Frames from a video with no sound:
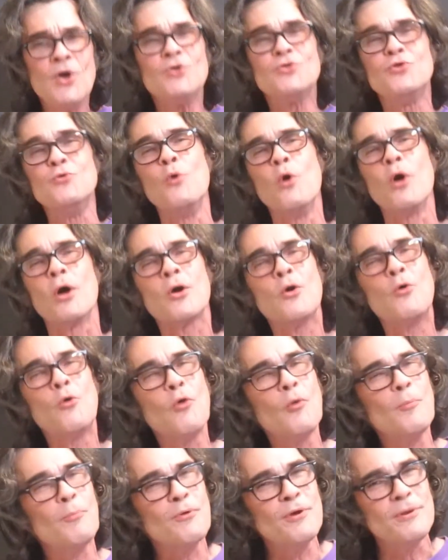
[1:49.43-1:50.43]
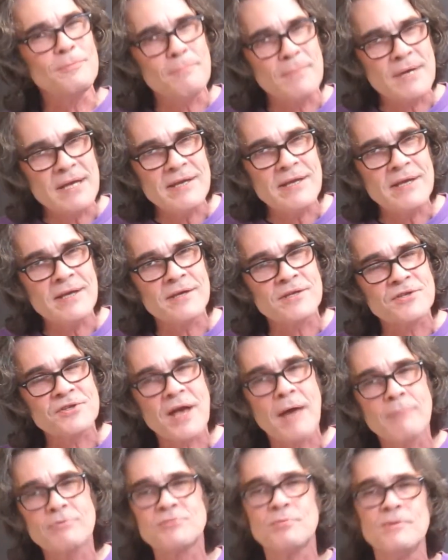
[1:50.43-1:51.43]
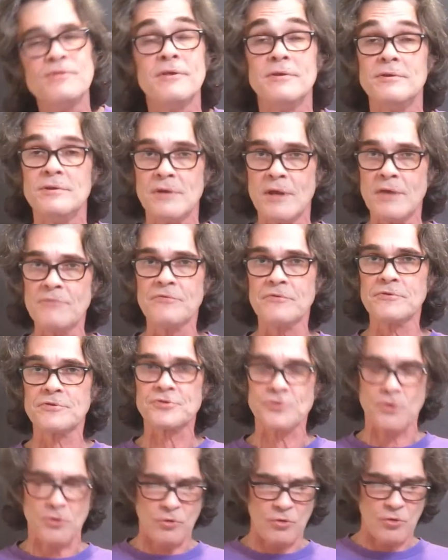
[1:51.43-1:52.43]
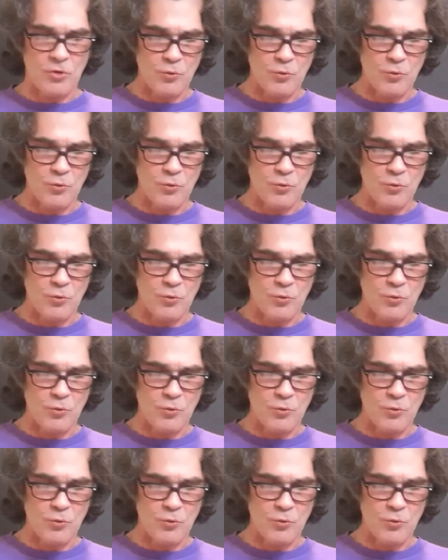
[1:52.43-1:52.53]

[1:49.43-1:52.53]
to a corporate media establishment that never saw